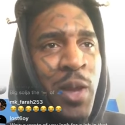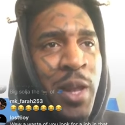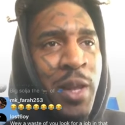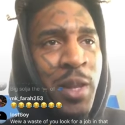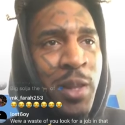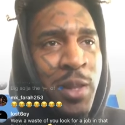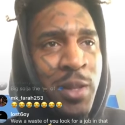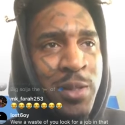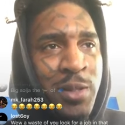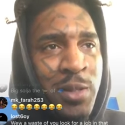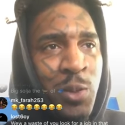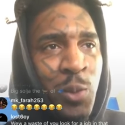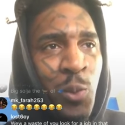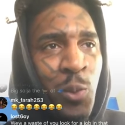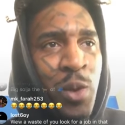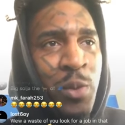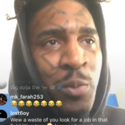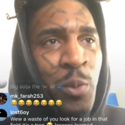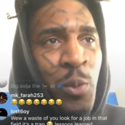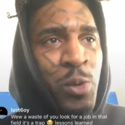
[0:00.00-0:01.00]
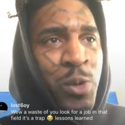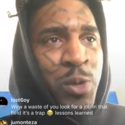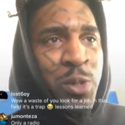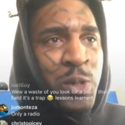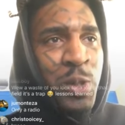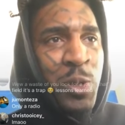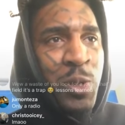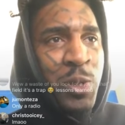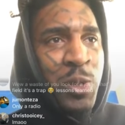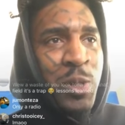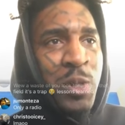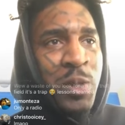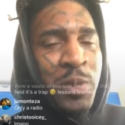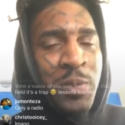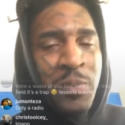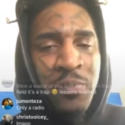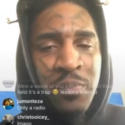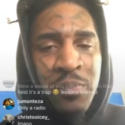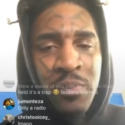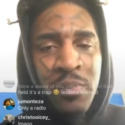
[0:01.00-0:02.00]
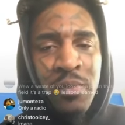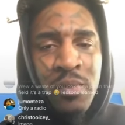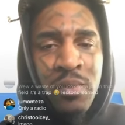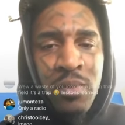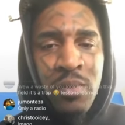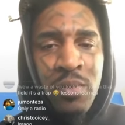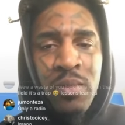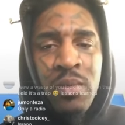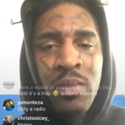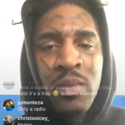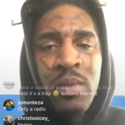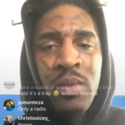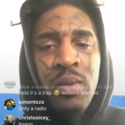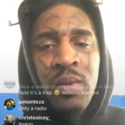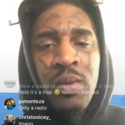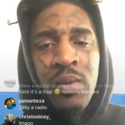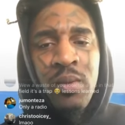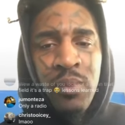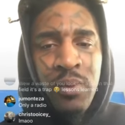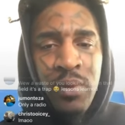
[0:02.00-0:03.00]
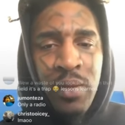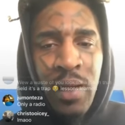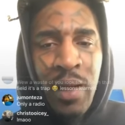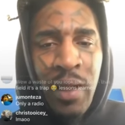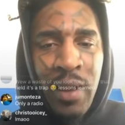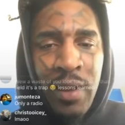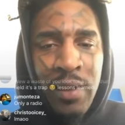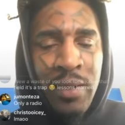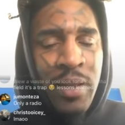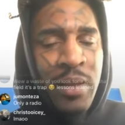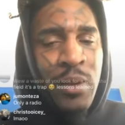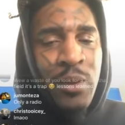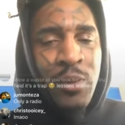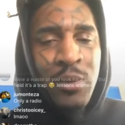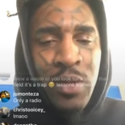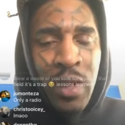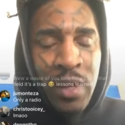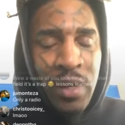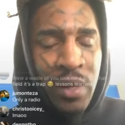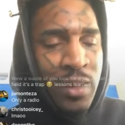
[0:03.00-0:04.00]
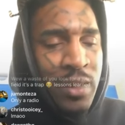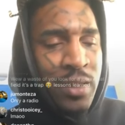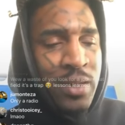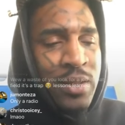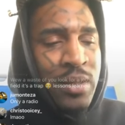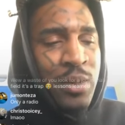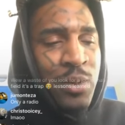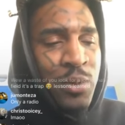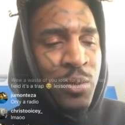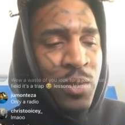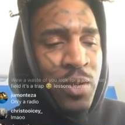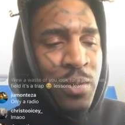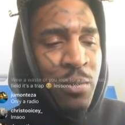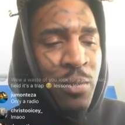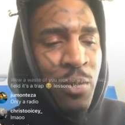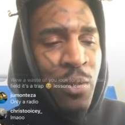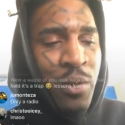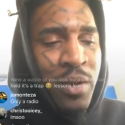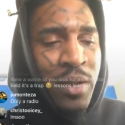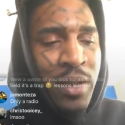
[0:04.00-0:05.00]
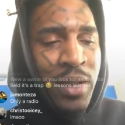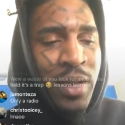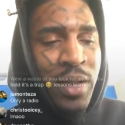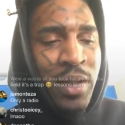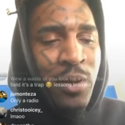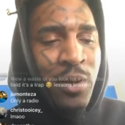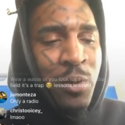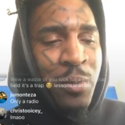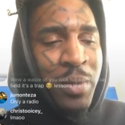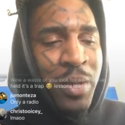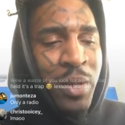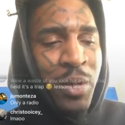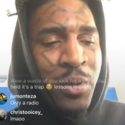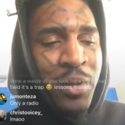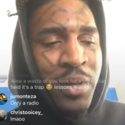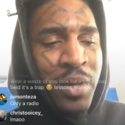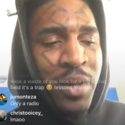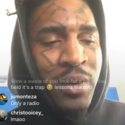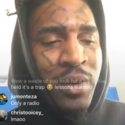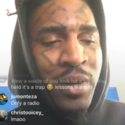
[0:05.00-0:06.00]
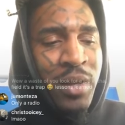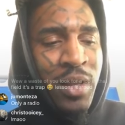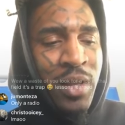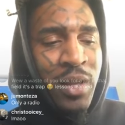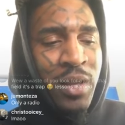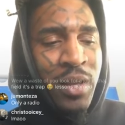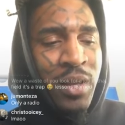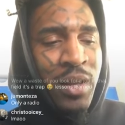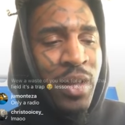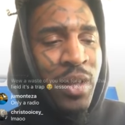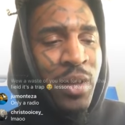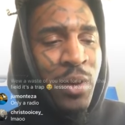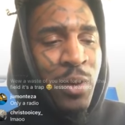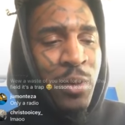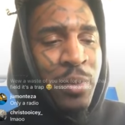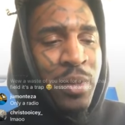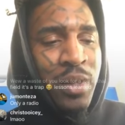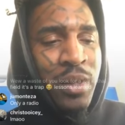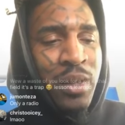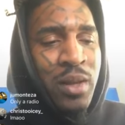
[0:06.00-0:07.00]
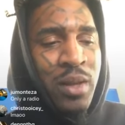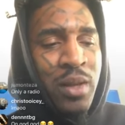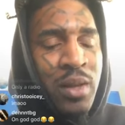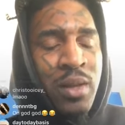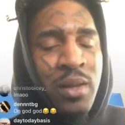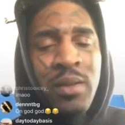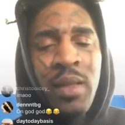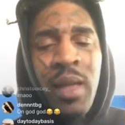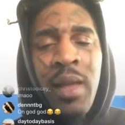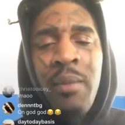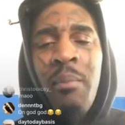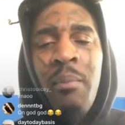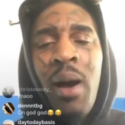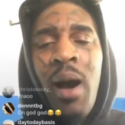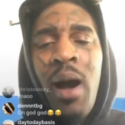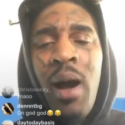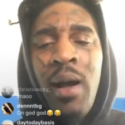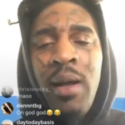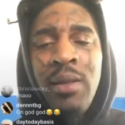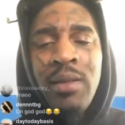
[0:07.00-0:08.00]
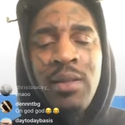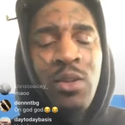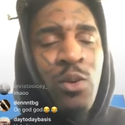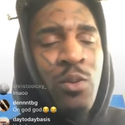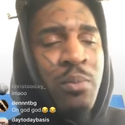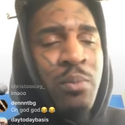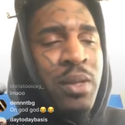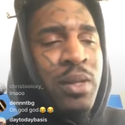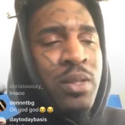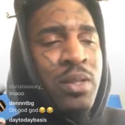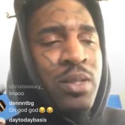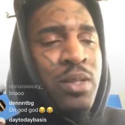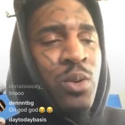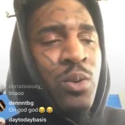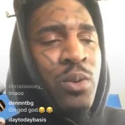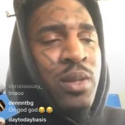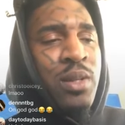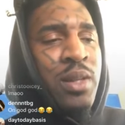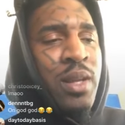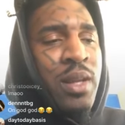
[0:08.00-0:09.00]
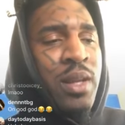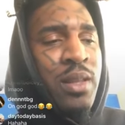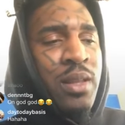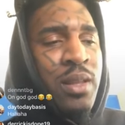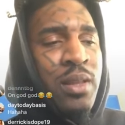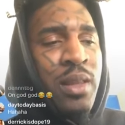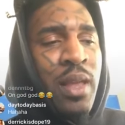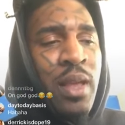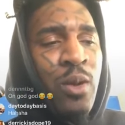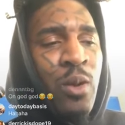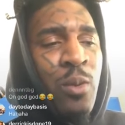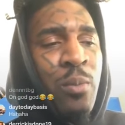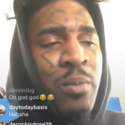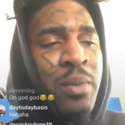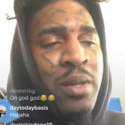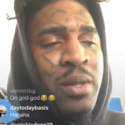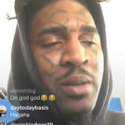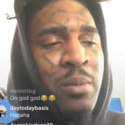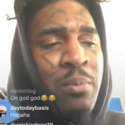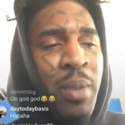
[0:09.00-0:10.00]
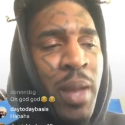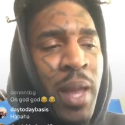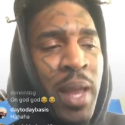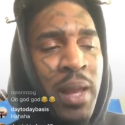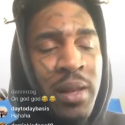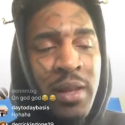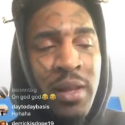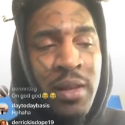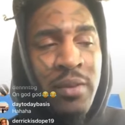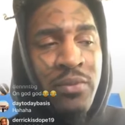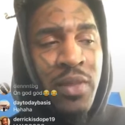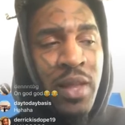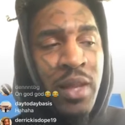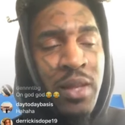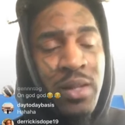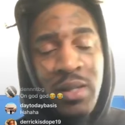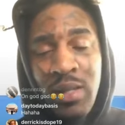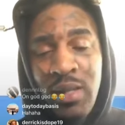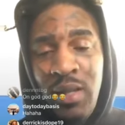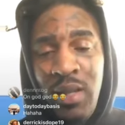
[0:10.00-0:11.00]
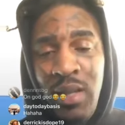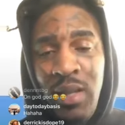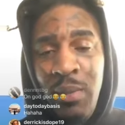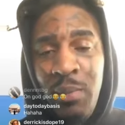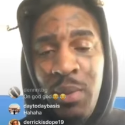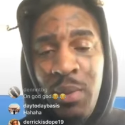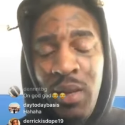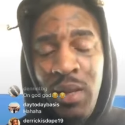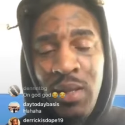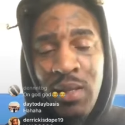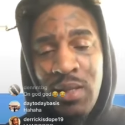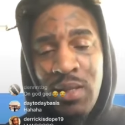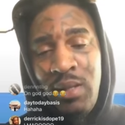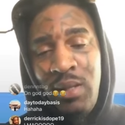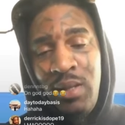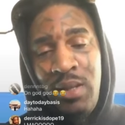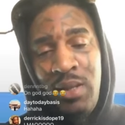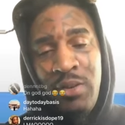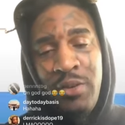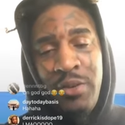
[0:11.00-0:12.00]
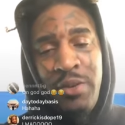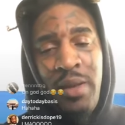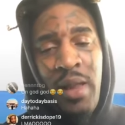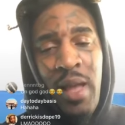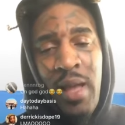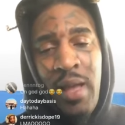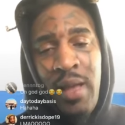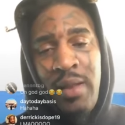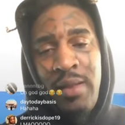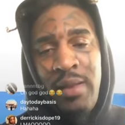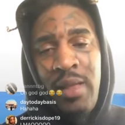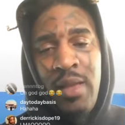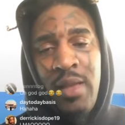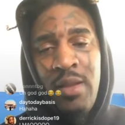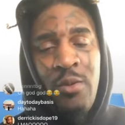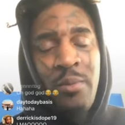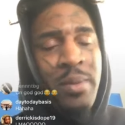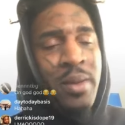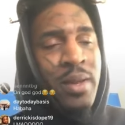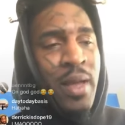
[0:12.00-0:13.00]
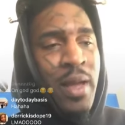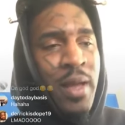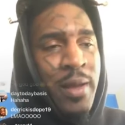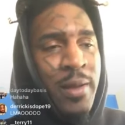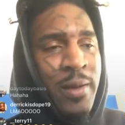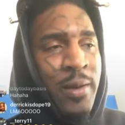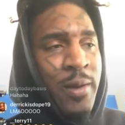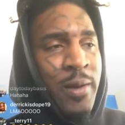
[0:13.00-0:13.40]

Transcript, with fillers: listen to one more song on God. They gonna try to listen to one more. He ain't gonna be on there again. They gonna be, they minds gonna be so addicted. They gonna be debating if they should keep listening or not. They gonna be like, oh,